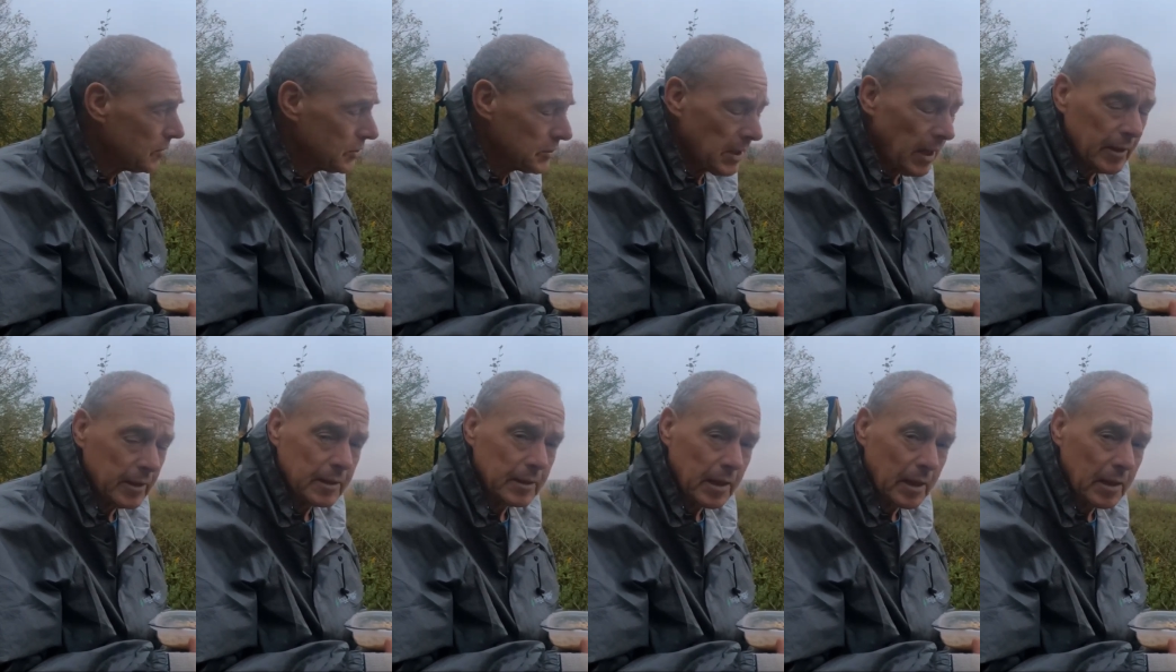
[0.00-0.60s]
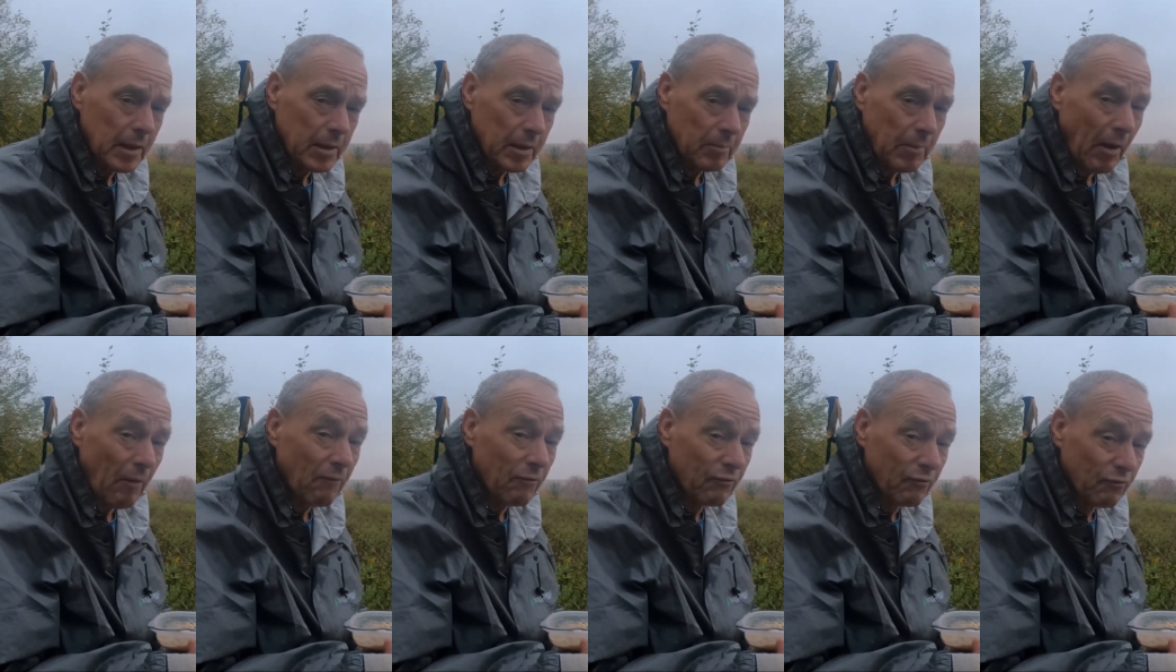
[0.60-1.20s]
Started again at
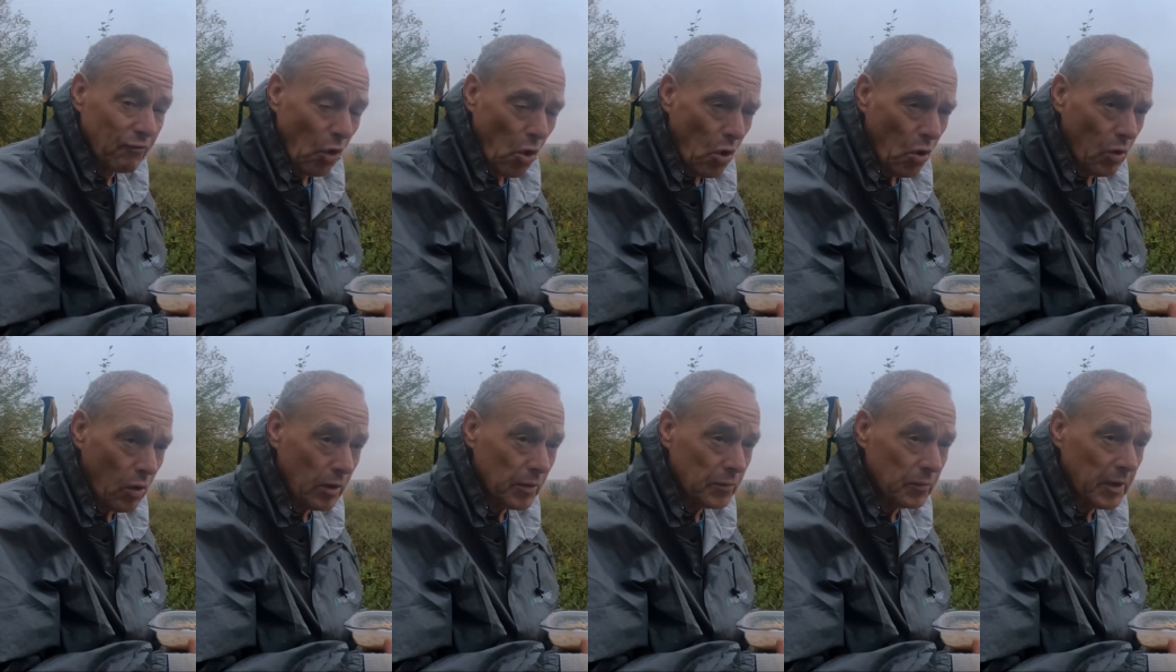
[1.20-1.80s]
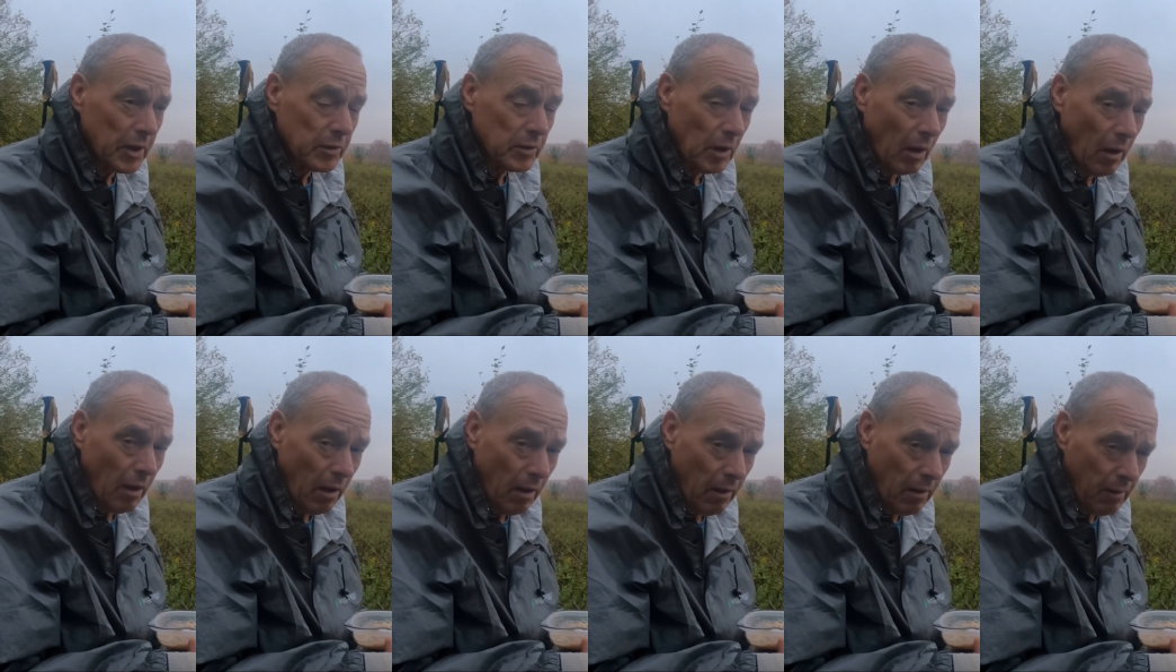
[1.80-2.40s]
about 4 and rained
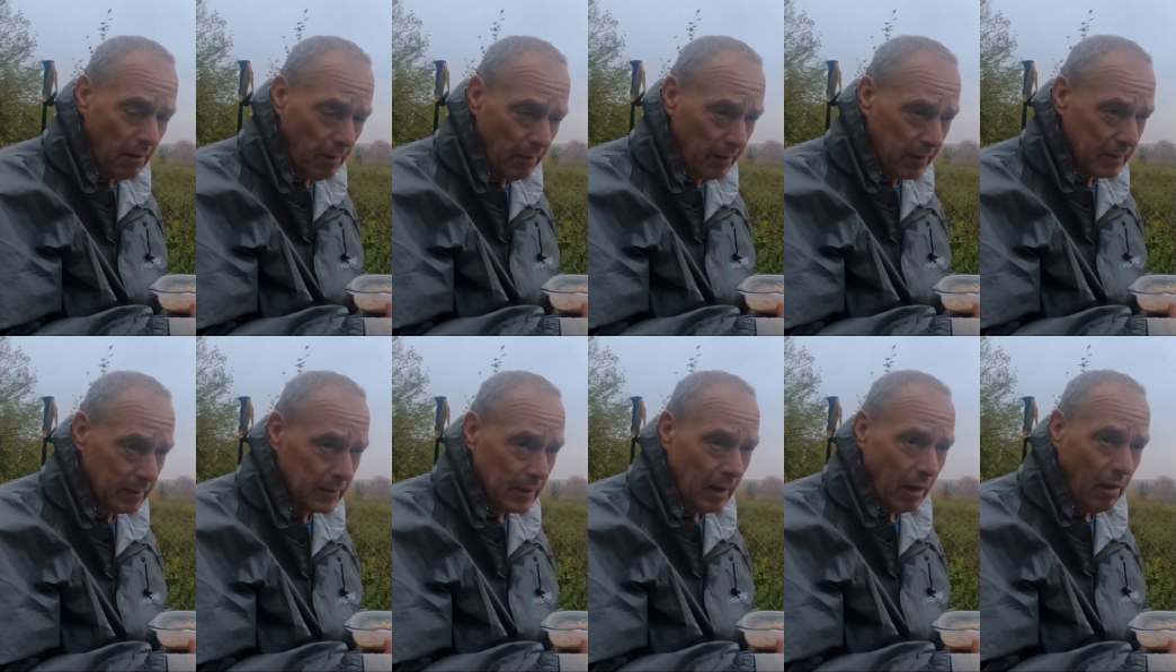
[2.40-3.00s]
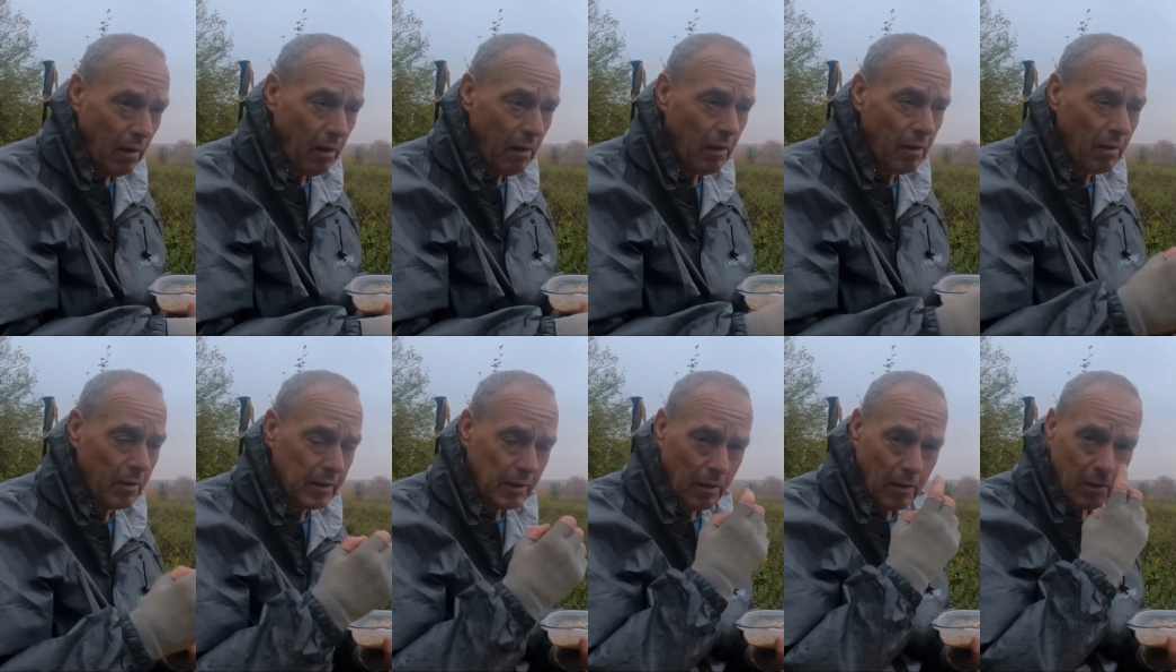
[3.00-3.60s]
hard.
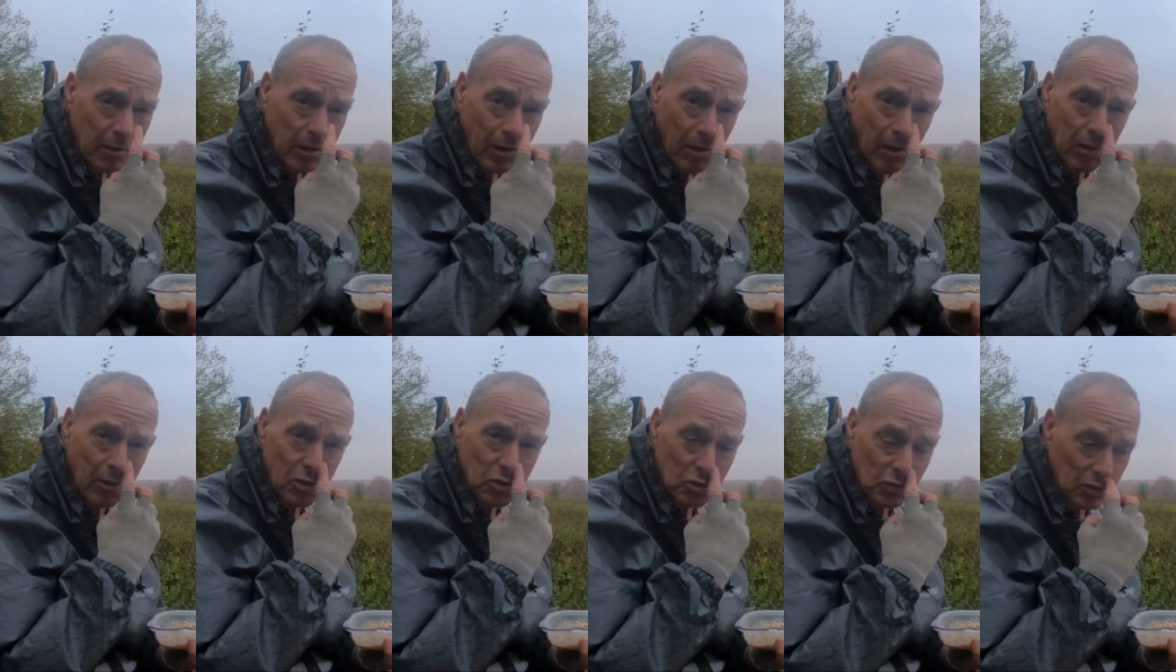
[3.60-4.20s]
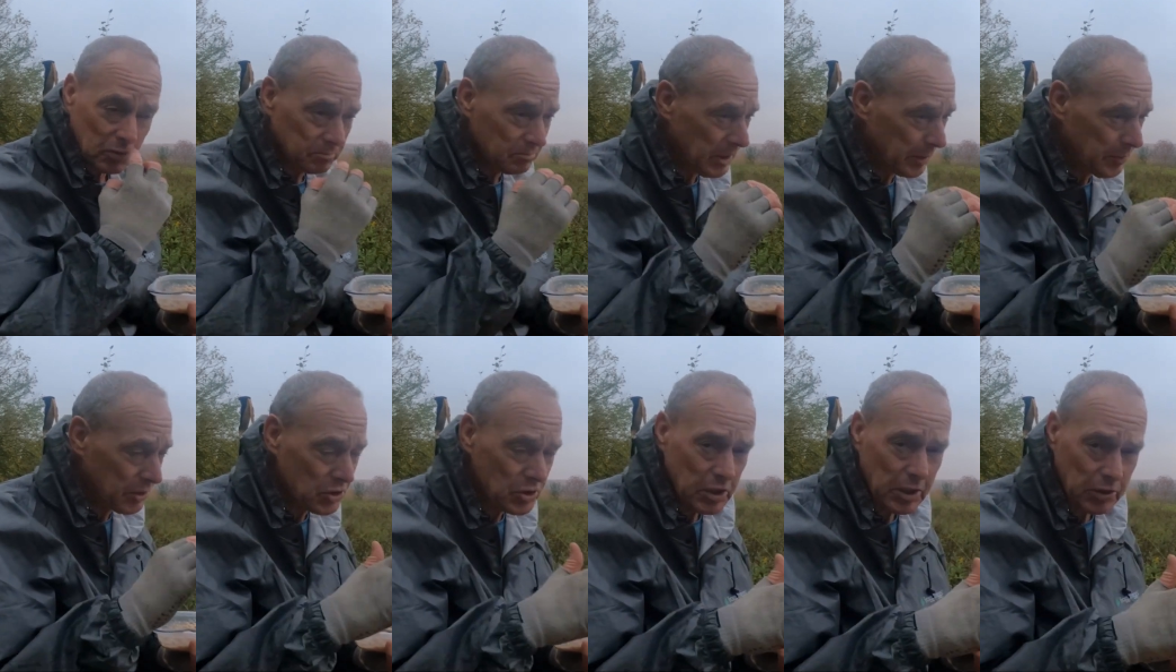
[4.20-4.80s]
Hard till
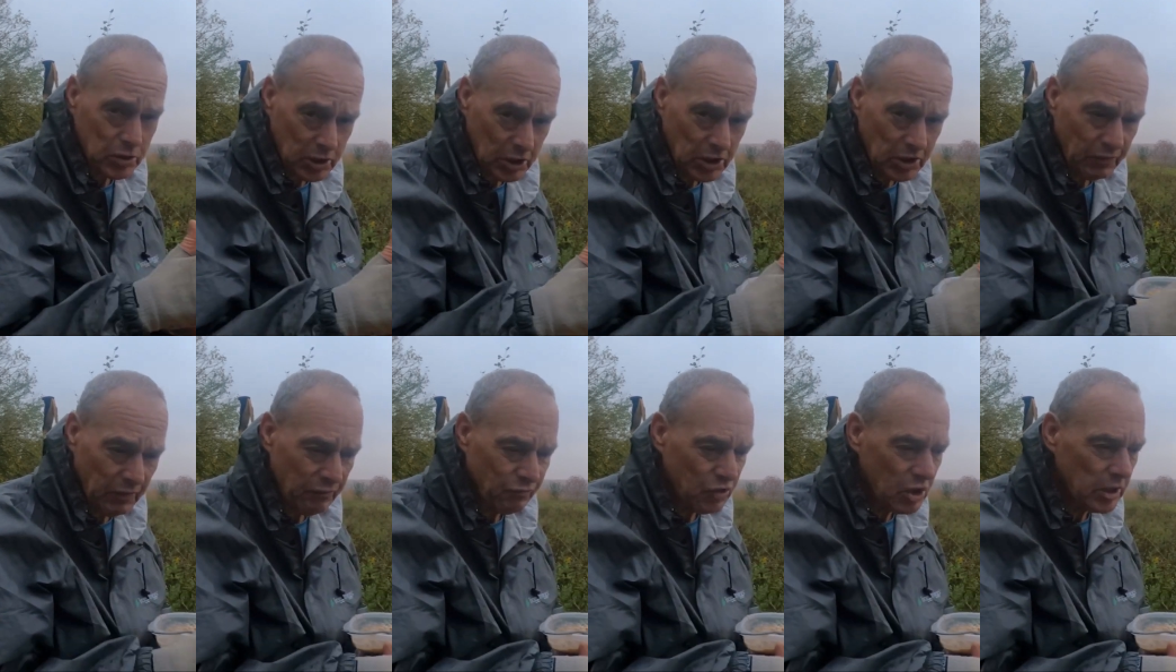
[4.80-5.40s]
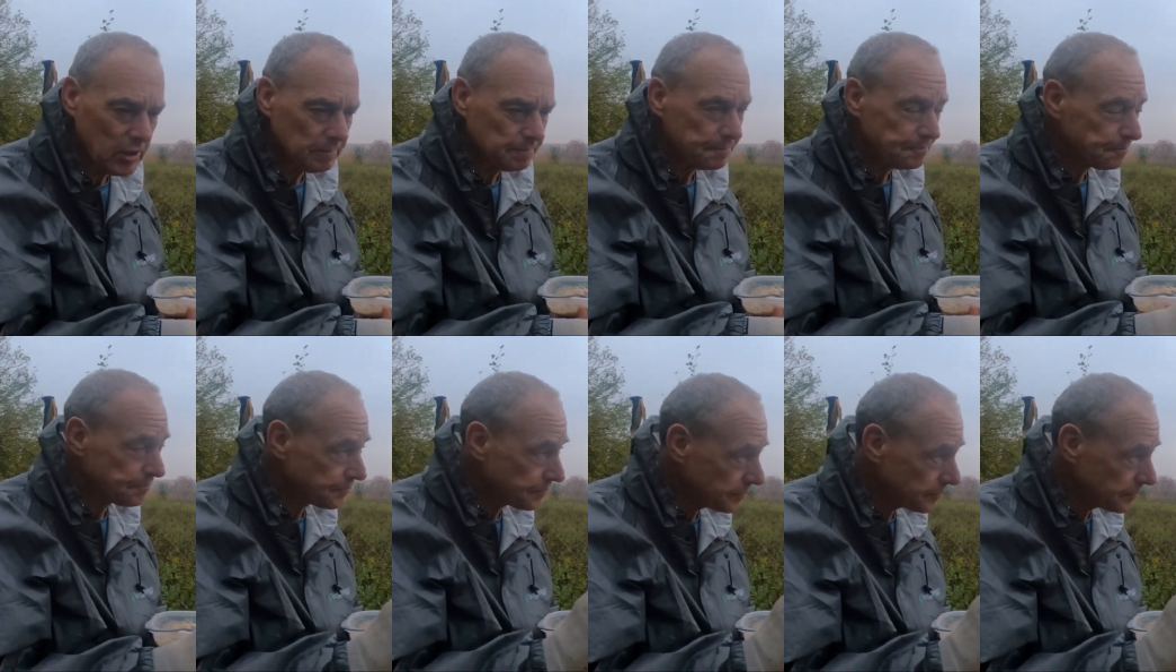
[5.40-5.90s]
maybe 6:15.